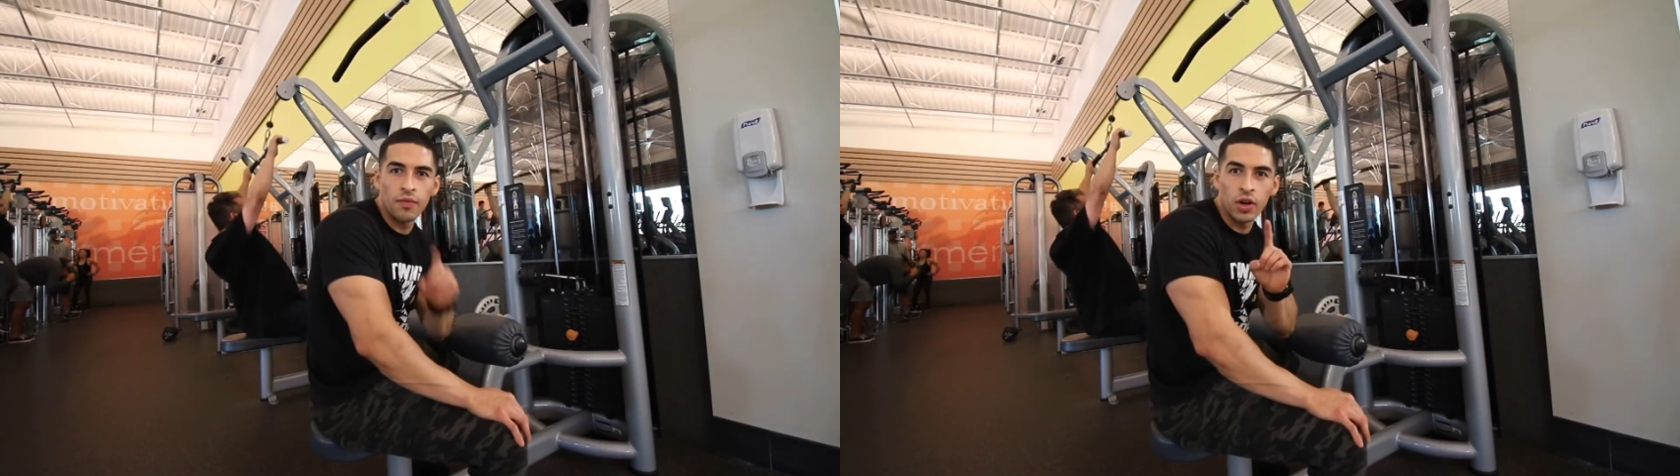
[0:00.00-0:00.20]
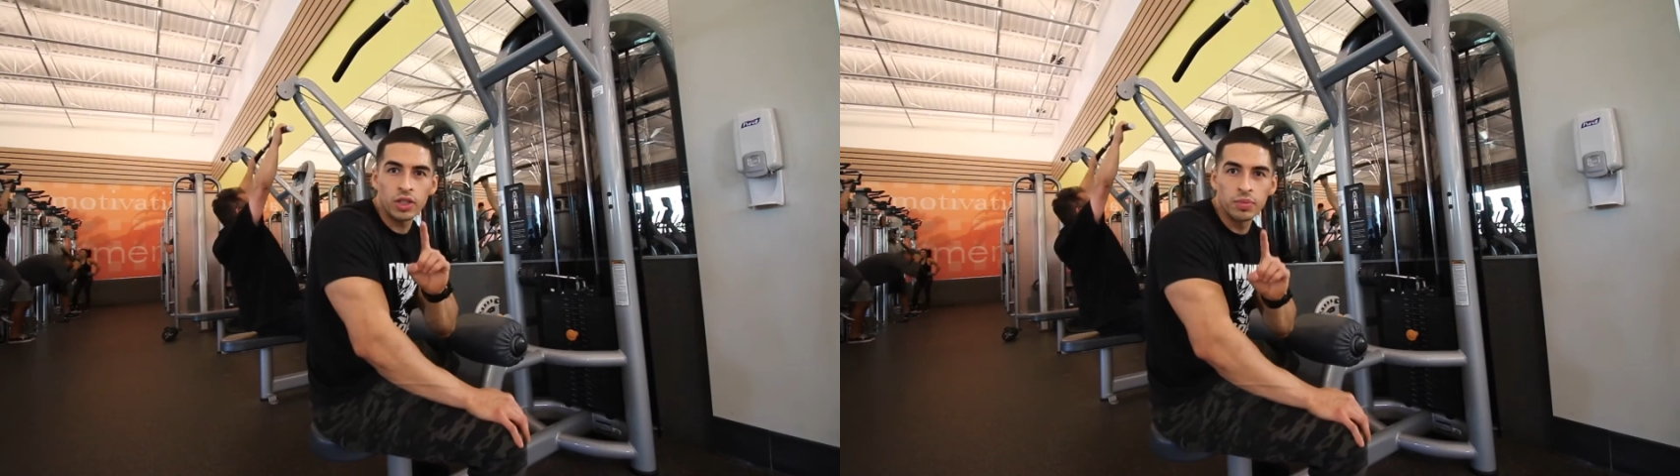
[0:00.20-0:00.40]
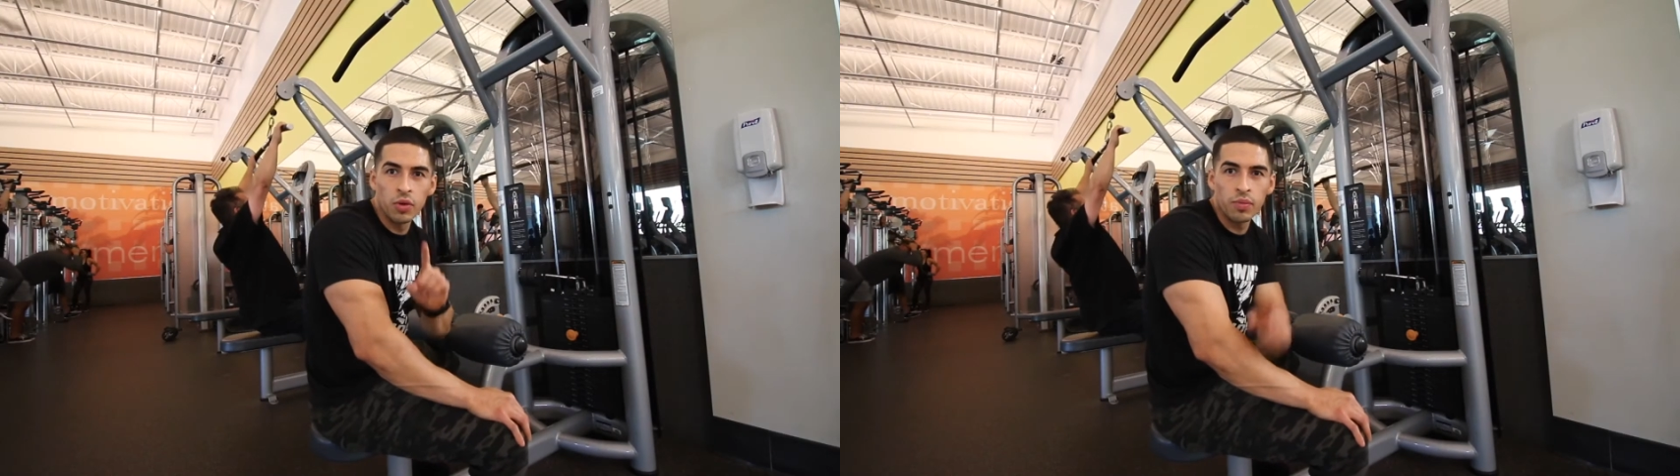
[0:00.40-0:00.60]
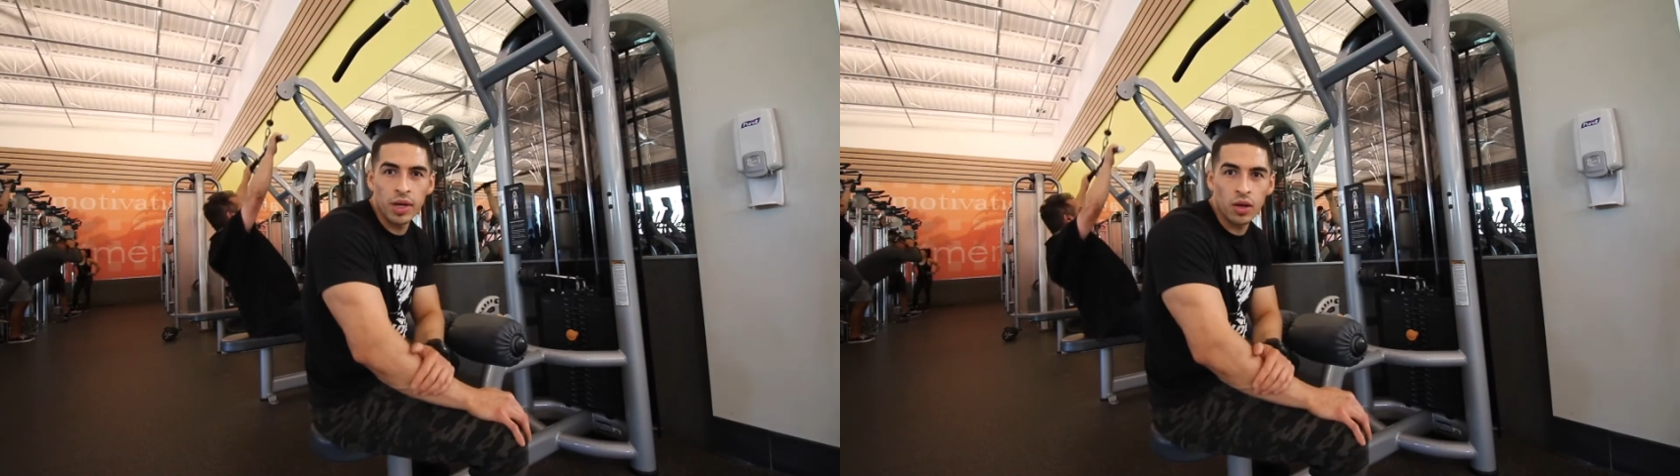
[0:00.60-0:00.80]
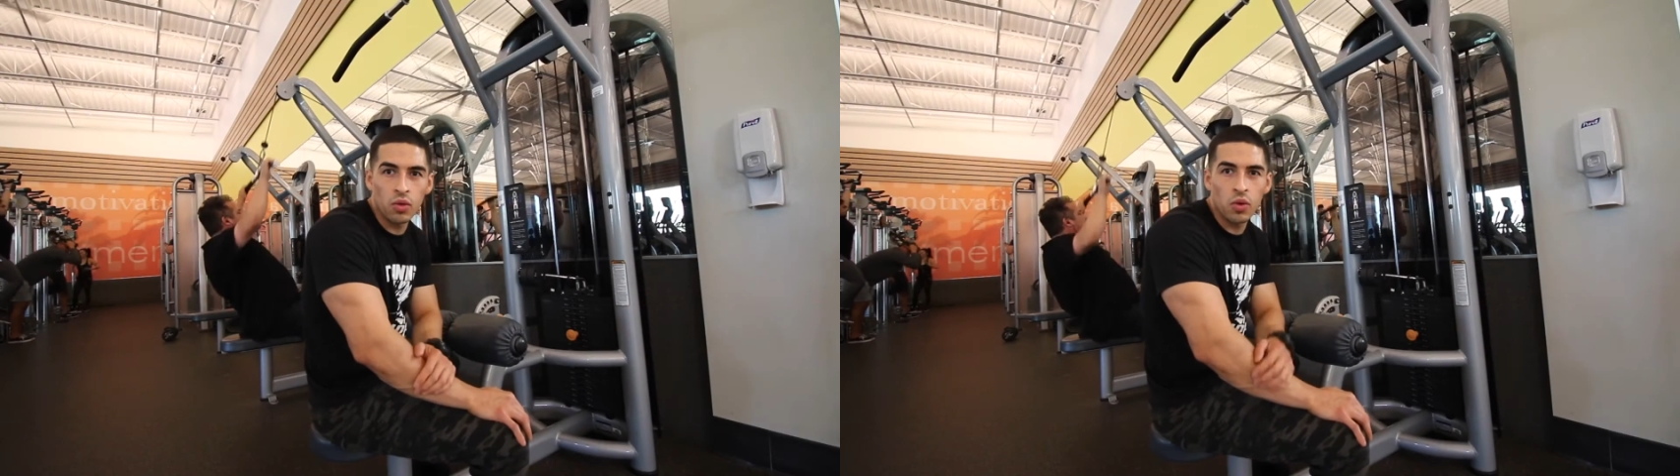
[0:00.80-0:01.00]
first
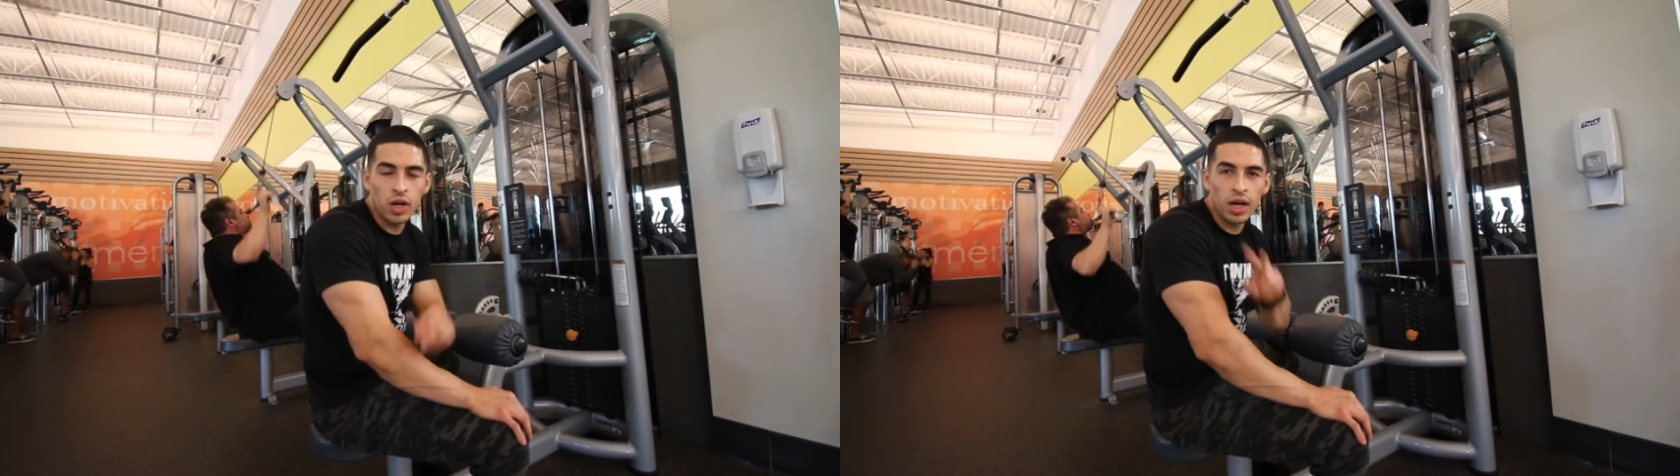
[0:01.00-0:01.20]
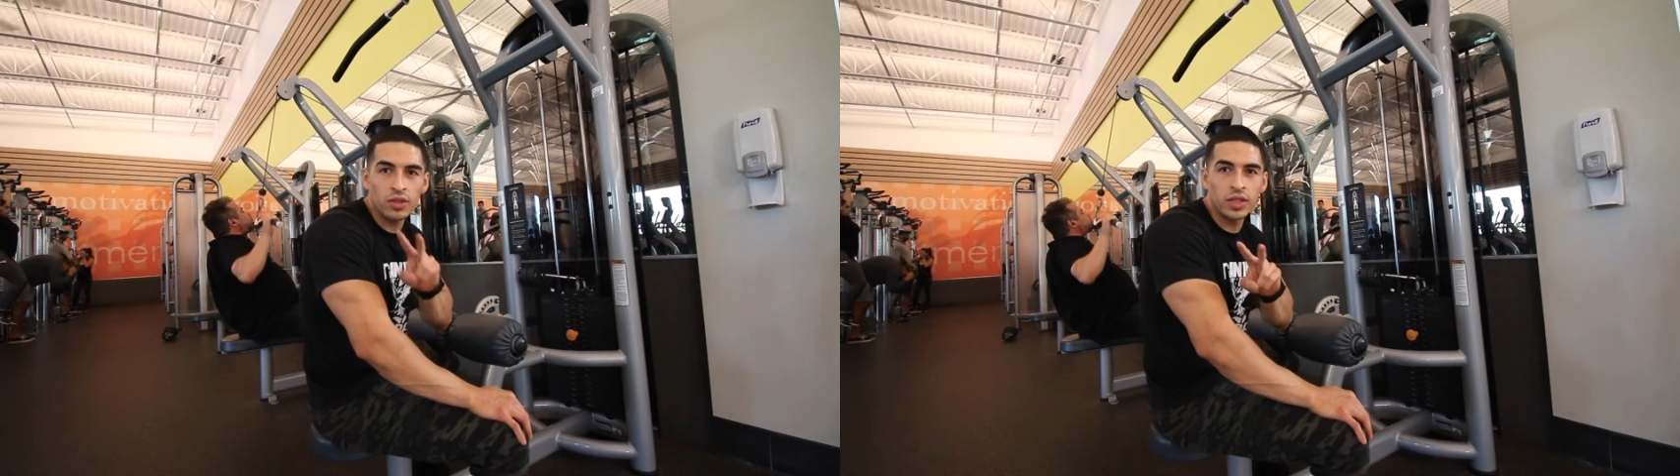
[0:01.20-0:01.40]
movement of the workout.